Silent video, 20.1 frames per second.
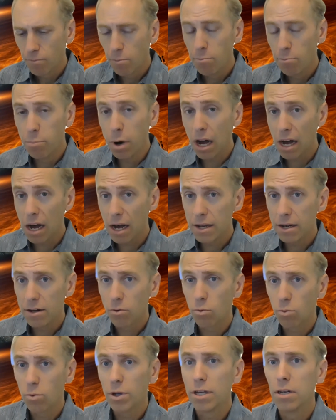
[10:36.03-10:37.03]
But
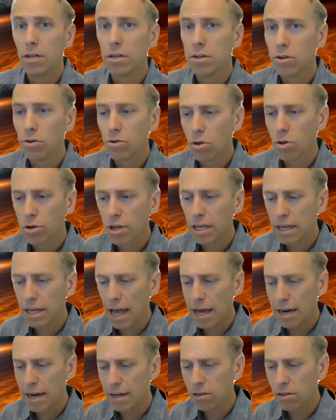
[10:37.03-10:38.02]
when you're looking
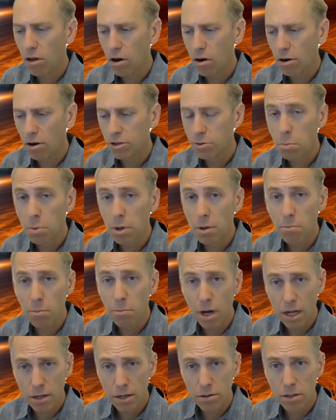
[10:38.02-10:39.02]
at a large BIM
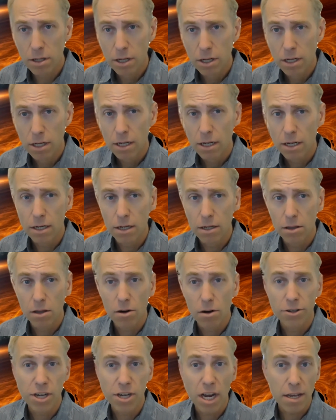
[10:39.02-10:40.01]
model,
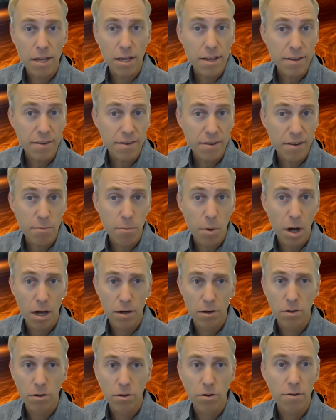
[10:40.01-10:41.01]
large AEC
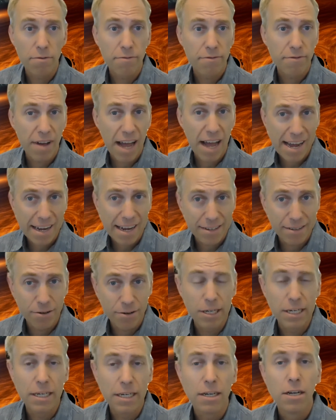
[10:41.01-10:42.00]
model, or a
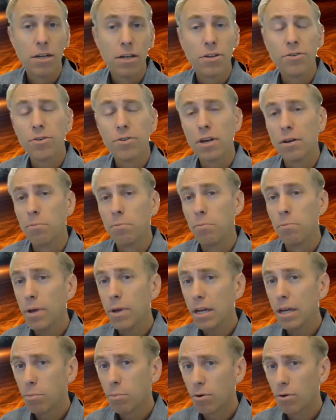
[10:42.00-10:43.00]
factory, you get a
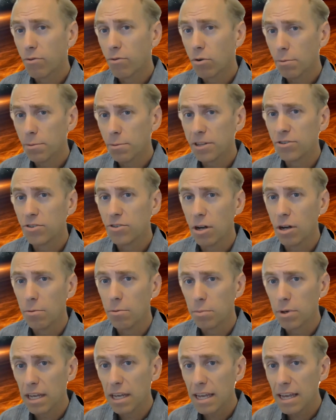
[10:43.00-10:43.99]
big performance
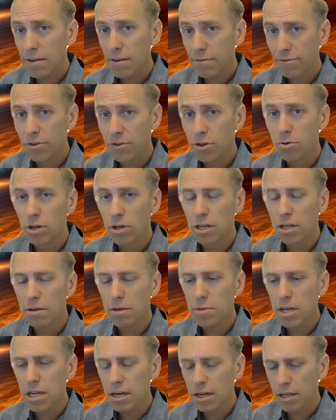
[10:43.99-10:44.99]
jump if you can
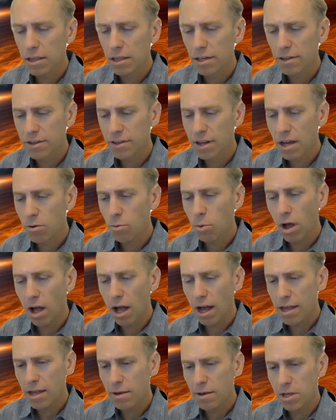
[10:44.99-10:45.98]
immediately say, well,
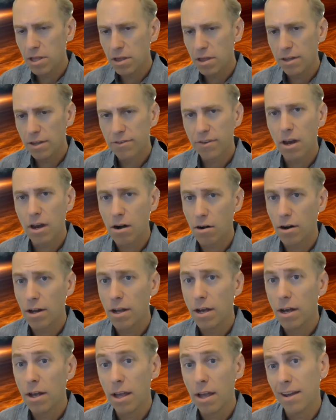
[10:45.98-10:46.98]
I am in this
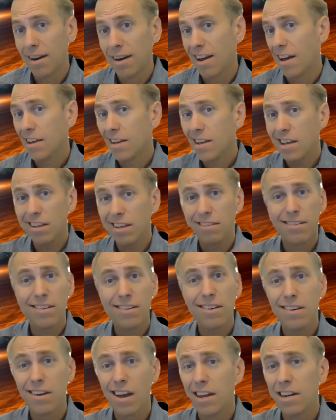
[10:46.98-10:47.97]
area and I can't
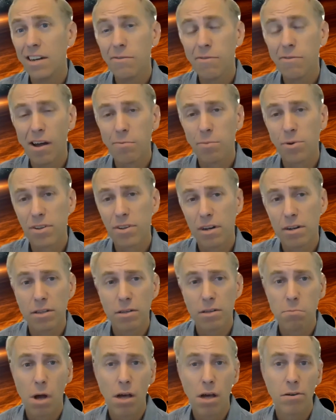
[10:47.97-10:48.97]
see 95% of
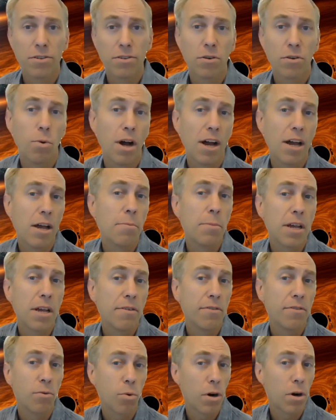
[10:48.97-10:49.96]
this model, so why am I
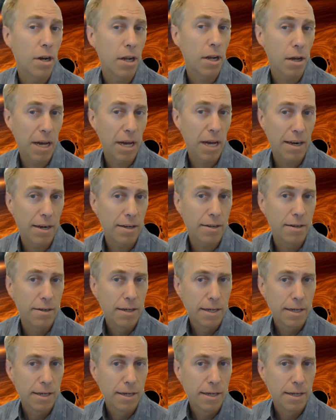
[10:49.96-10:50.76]
even worrying about it?